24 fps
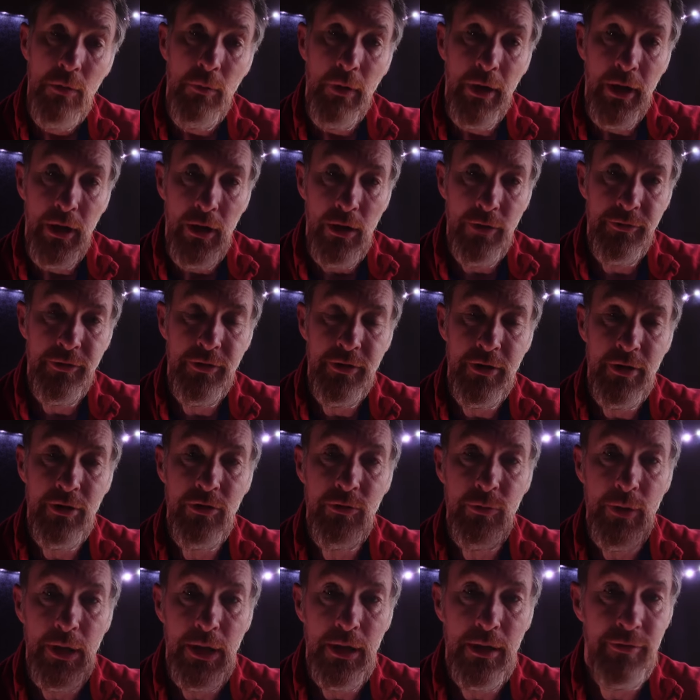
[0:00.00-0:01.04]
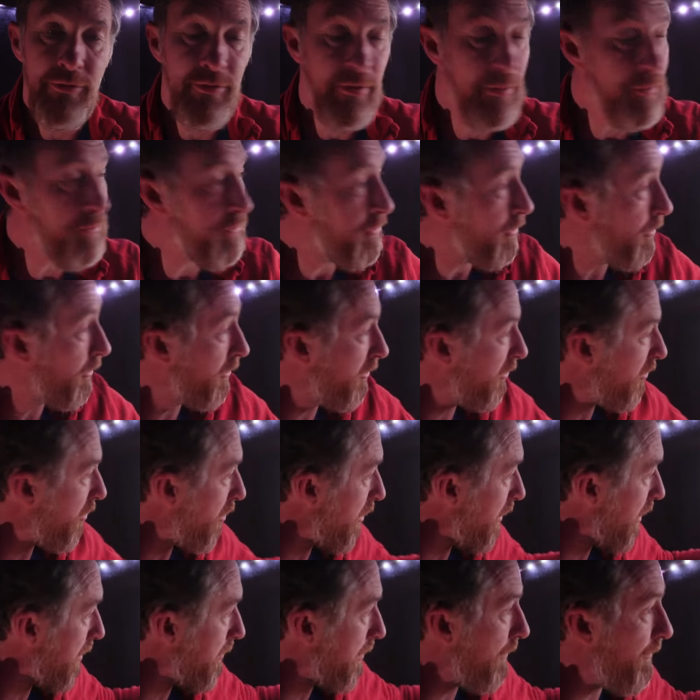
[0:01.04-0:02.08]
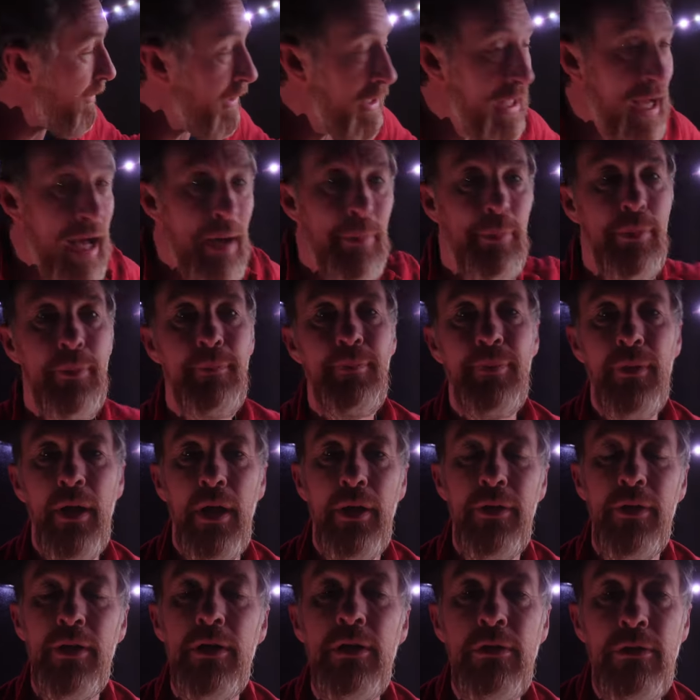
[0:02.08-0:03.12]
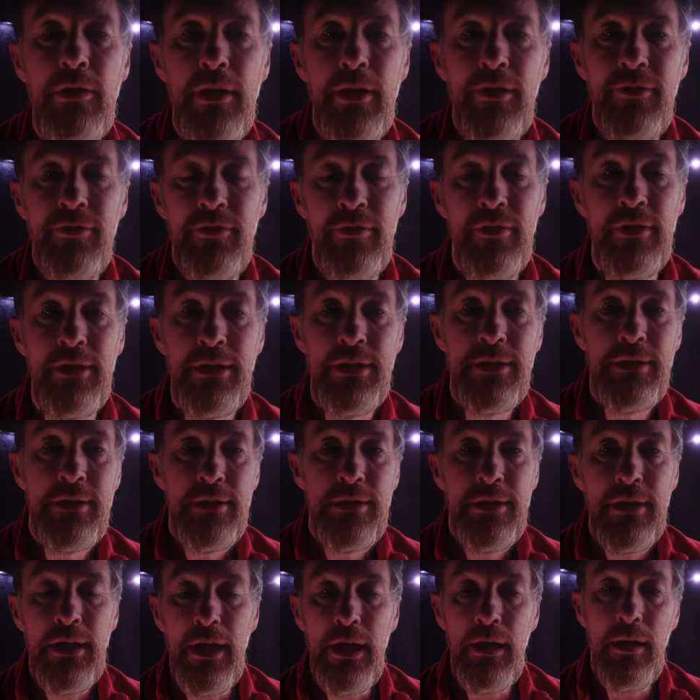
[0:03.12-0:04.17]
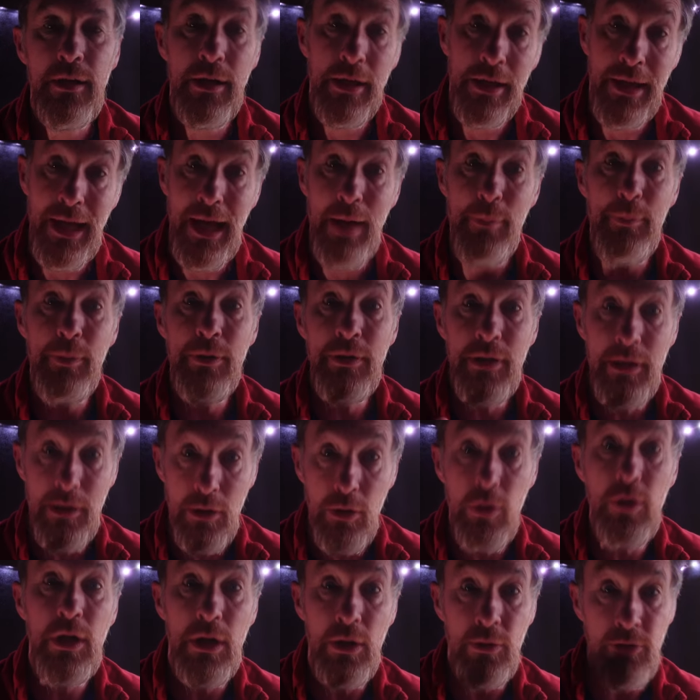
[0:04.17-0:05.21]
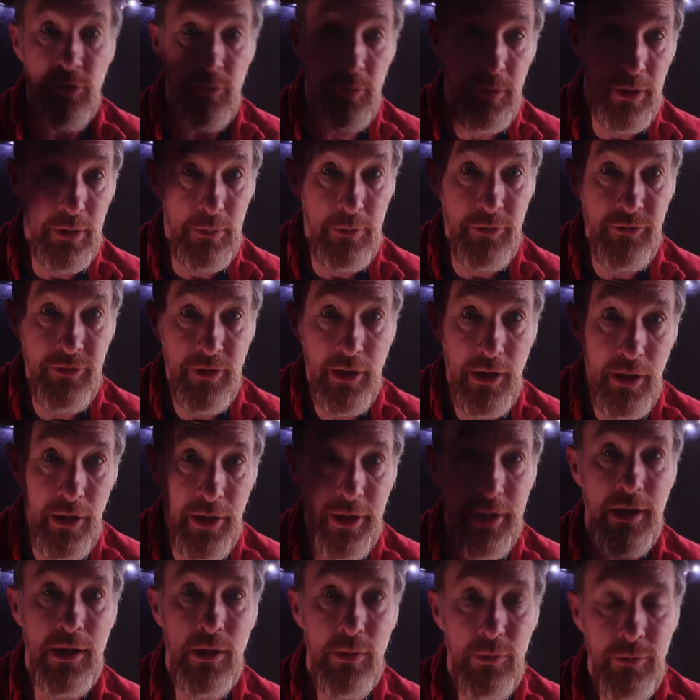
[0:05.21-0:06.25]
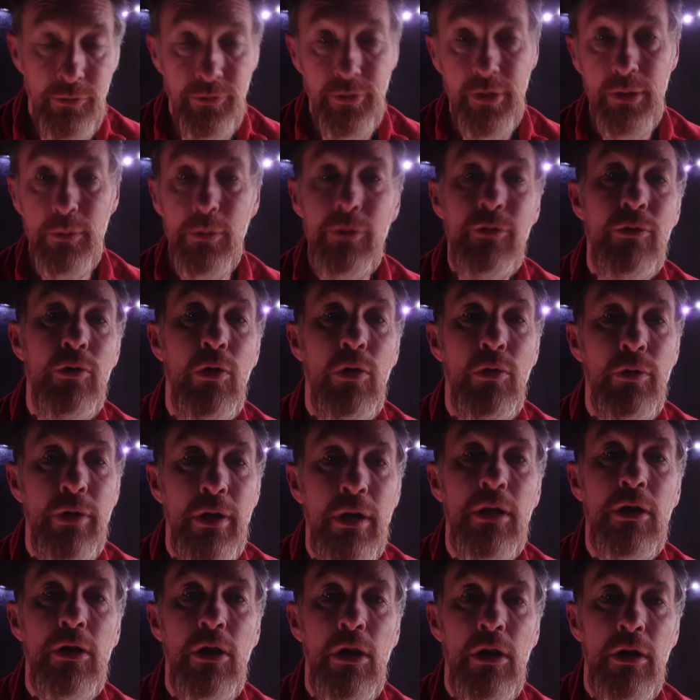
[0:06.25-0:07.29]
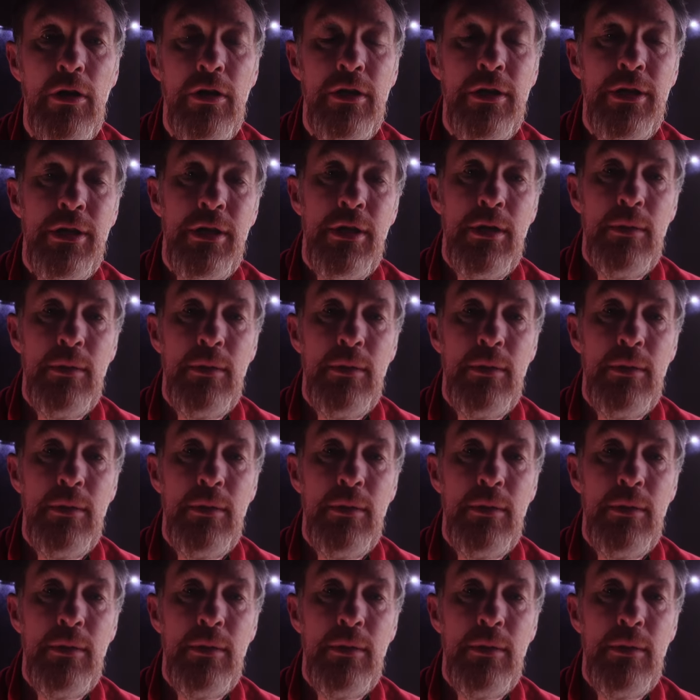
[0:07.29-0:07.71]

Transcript: What I also did as well is there was a tiny bit of a gap on the horizon, a gap in the low clouds, but there was still high clouds, so there was no real colour.